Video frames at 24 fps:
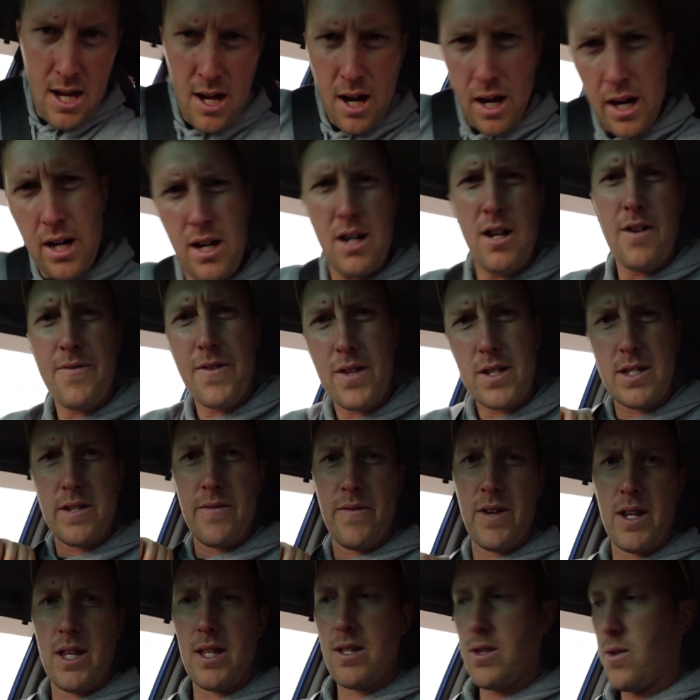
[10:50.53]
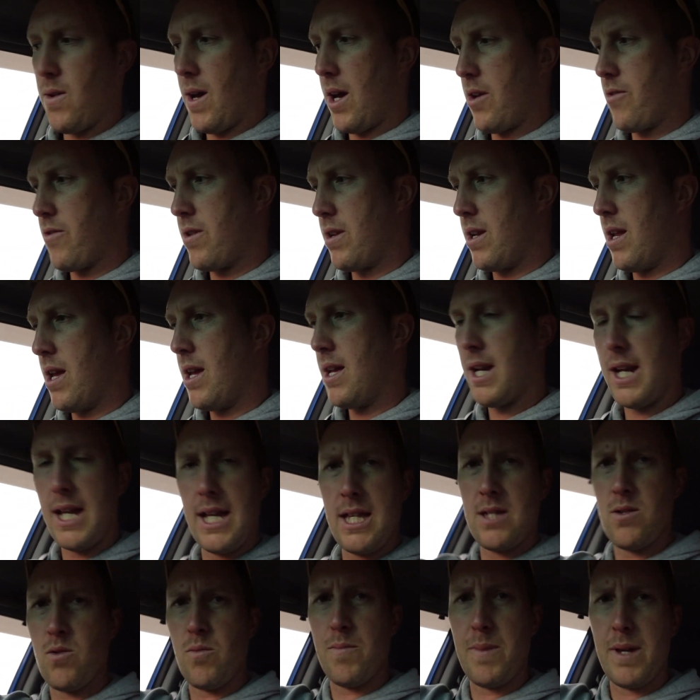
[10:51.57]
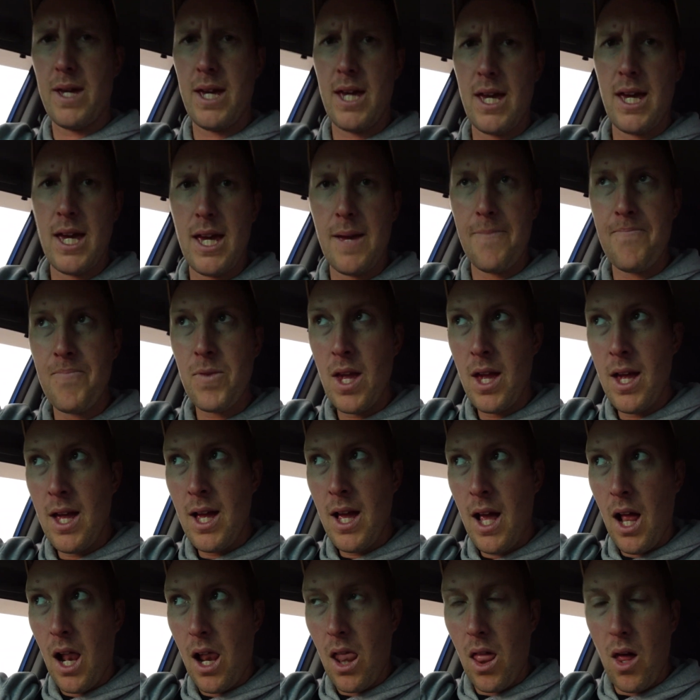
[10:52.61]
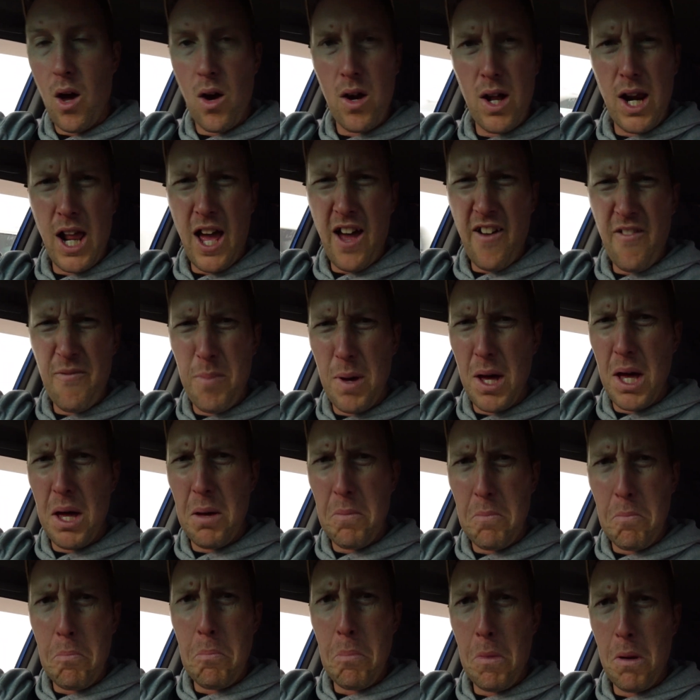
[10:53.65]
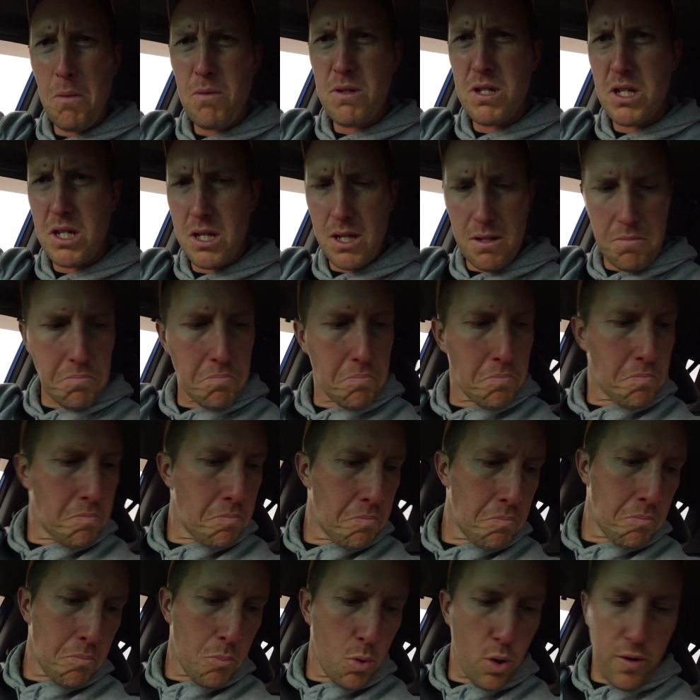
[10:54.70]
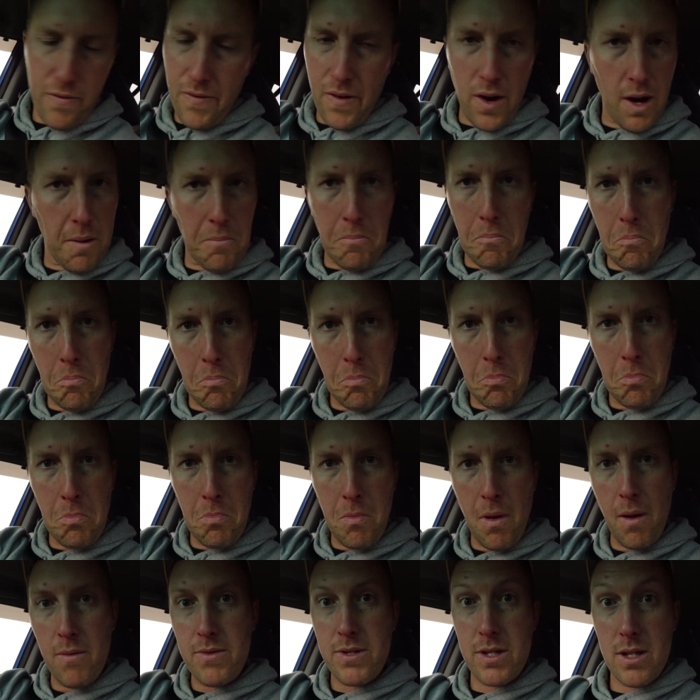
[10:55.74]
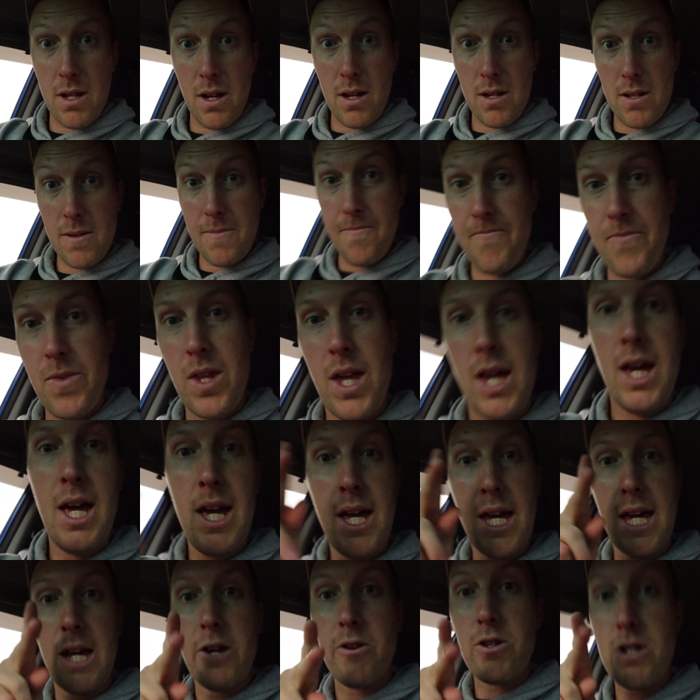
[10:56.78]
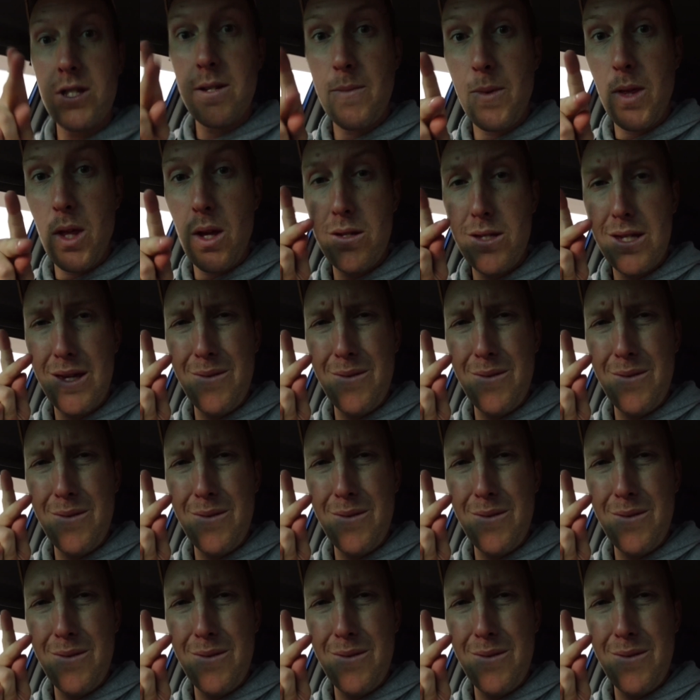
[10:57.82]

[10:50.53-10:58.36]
I don't know if the seventy to two hundred lens would be long enough, but it was good. It was fun. I was stoked. Here are some of those